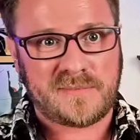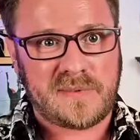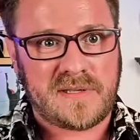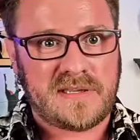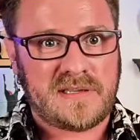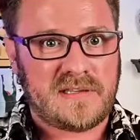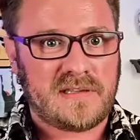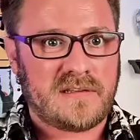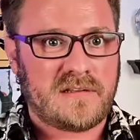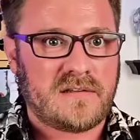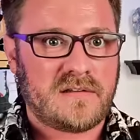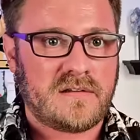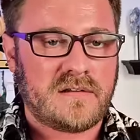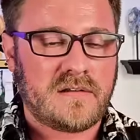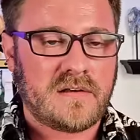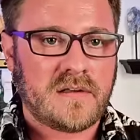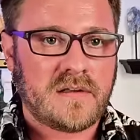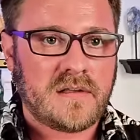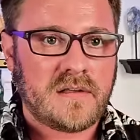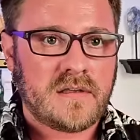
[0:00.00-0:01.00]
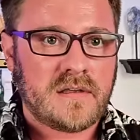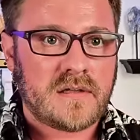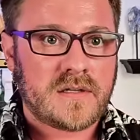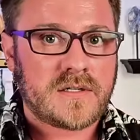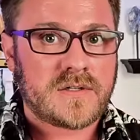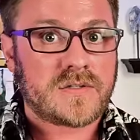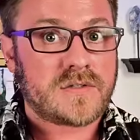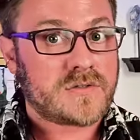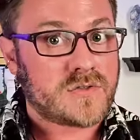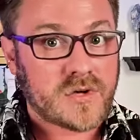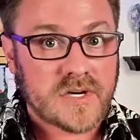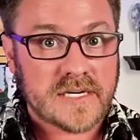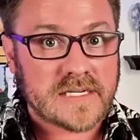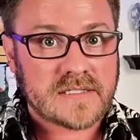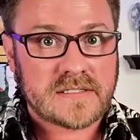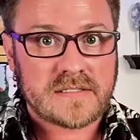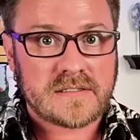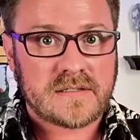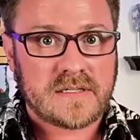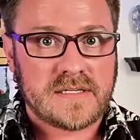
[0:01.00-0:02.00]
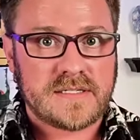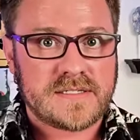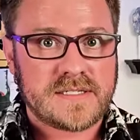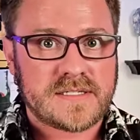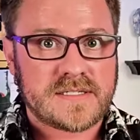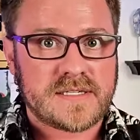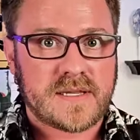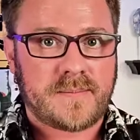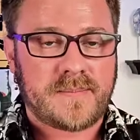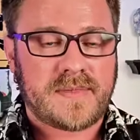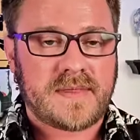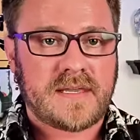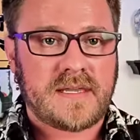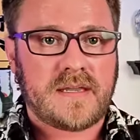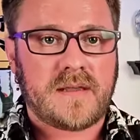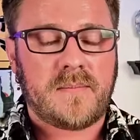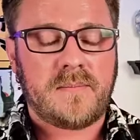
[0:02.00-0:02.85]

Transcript: being tricked into something.